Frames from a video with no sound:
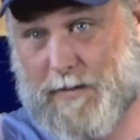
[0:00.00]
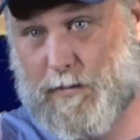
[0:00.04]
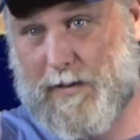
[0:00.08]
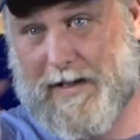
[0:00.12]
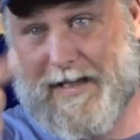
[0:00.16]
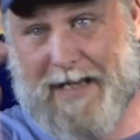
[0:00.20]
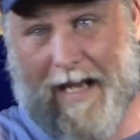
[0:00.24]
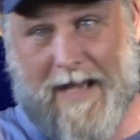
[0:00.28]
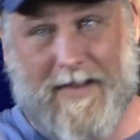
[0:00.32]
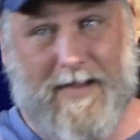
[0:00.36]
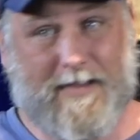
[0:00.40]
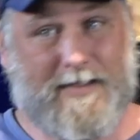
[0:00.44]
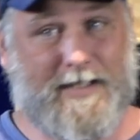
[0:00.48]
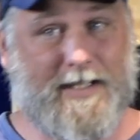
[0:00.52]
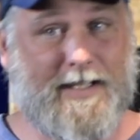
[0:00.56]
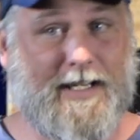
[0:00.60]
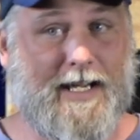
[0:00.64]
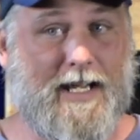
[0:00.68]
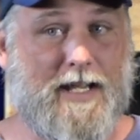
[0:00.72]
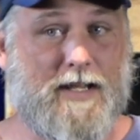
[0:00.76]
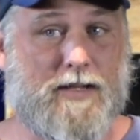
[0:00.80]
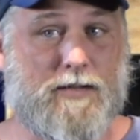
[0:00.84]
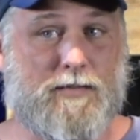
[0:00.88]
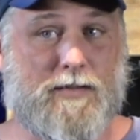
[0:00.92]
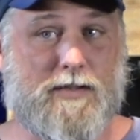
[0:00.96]
we gather
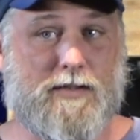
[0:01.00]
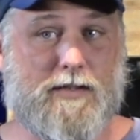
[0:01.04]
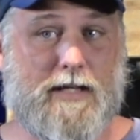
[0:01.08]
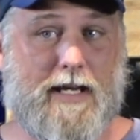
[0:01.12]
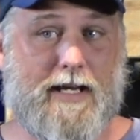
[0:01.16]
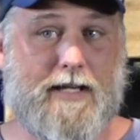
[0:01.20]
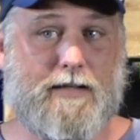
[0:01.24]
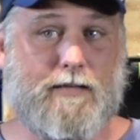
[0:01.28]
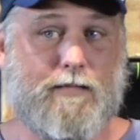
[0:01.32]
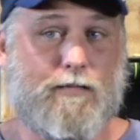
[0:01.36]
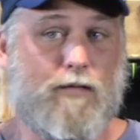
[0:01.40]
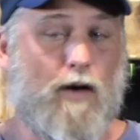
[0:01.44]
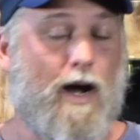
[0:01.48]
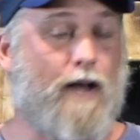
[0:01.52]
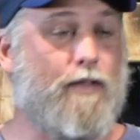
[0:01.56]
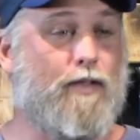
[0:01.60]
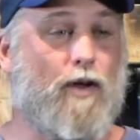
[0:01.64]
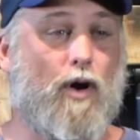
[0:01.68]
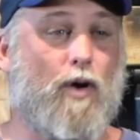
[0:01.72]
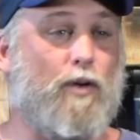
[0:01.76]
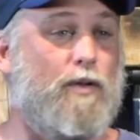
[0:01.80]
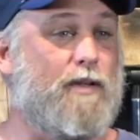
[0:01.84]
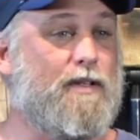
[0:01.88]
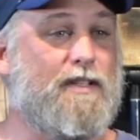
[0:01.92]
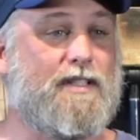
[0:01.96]
together and, and invite the
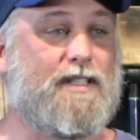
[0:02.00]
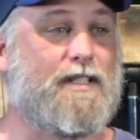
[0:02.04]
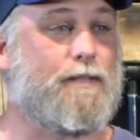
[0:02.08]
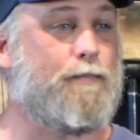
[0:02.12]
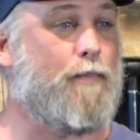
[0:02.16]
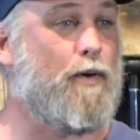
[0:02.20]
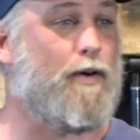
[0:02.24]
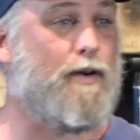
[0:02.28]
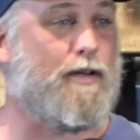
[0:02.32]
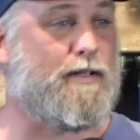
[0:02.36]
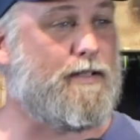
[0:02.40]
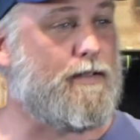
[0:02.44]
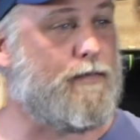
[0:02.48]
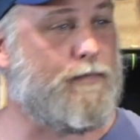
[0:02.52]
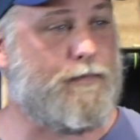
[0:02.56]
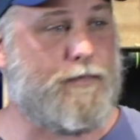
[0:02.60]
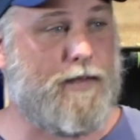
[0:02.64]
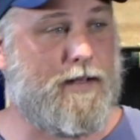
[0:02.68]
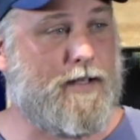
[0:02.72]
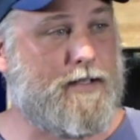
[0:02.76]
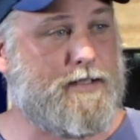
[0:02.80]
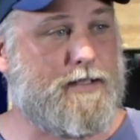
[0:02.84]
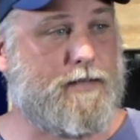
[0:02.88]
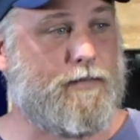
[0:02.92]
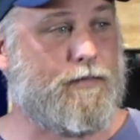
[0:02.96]
Holy Spirit to
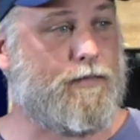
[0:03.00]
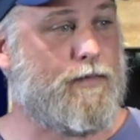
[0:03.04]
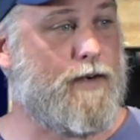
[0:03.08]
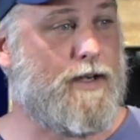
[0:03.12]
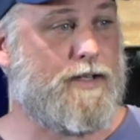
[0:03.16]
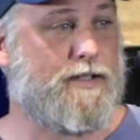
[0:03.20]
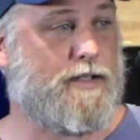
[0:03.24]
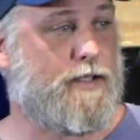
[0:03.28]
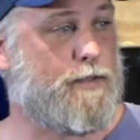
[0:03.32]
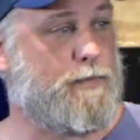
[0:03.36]
fill us afresh